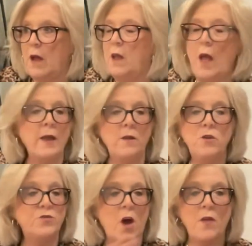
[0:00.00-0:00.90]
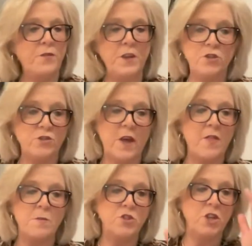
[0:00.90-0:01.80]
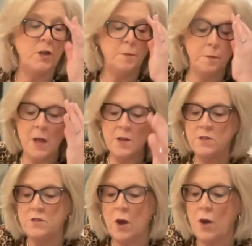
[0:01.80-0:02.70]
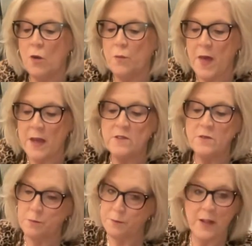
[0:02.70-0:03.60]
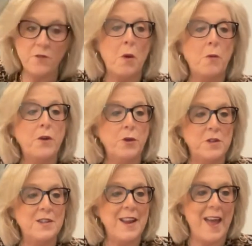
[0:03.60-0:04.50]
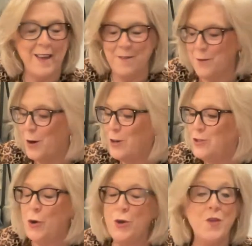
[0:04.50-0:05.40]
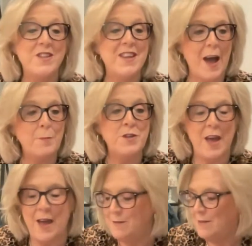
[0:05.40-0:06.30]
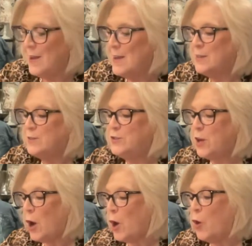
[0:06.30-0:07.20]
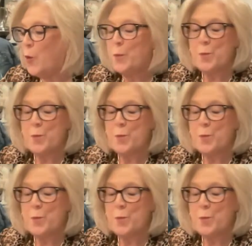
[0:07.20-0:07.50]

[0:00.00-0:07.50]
I use all the features on the machine. So that's what we're doing today. We're going to show you the top 10. So